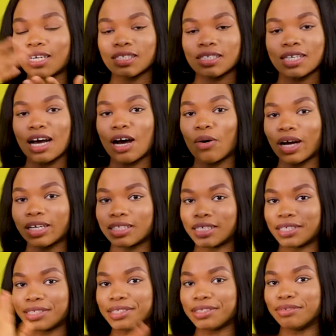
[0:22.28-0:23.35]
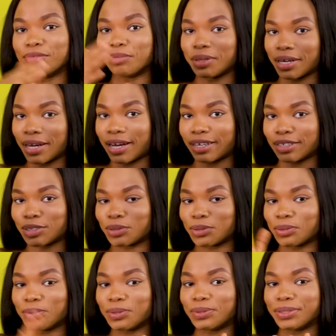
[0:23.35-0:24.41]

test how attentive we are. So